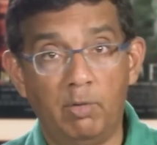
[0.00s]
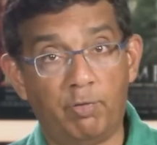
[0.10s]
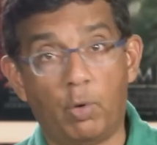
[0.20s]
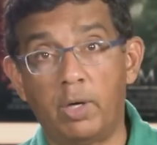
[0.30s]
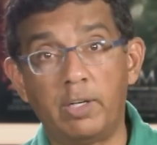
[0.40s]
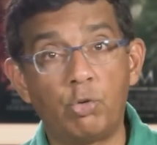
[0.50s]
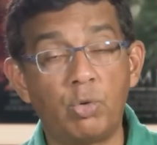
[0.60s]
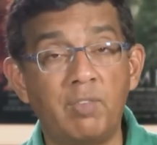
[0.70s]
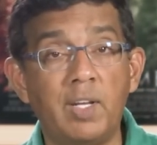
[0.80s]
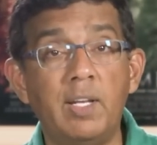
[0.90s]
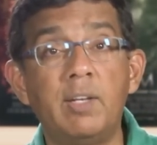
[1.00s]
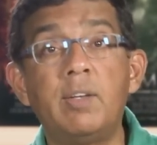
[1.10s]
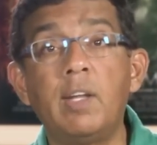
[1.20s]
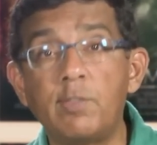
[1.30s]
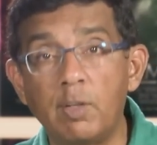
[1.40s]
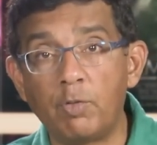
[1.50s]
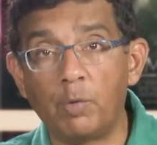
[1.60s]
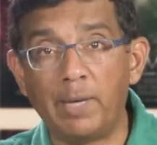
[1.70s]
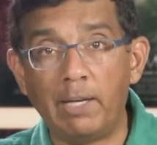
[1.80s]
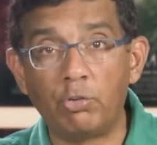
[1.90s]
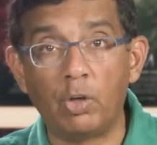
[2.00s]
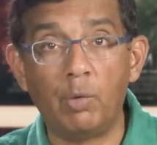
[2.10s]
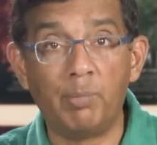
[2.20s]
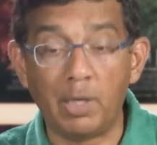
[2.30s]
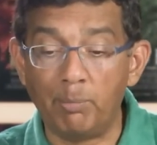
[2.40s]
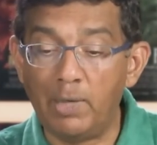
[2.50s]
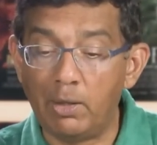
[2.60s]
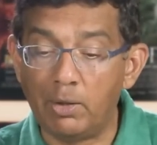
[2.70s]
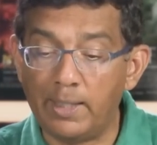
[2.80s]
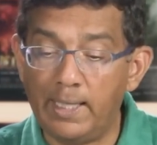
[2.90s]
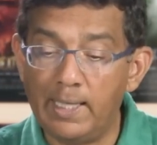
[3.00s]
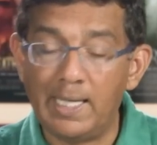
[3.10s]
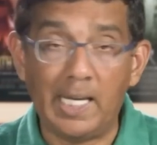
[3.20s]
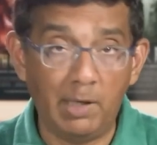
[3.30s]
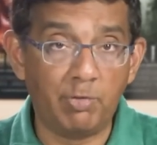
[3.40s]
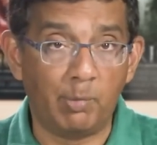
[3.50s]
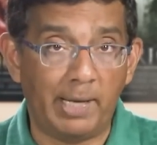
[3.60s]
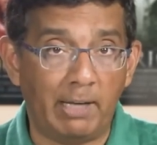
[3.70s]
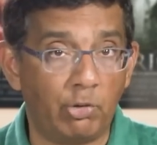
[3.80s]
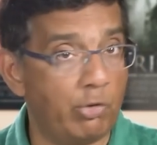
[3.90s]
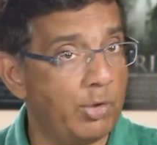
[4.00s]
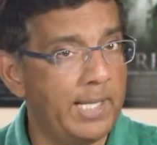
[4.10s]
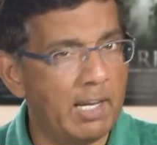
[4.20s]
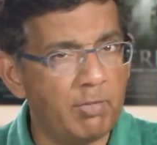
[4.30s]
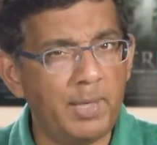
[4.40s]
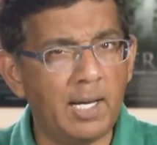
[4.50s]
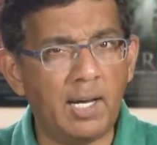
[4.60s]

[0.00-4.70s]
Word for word: foreign-driven disinformation, but merely information. So the F B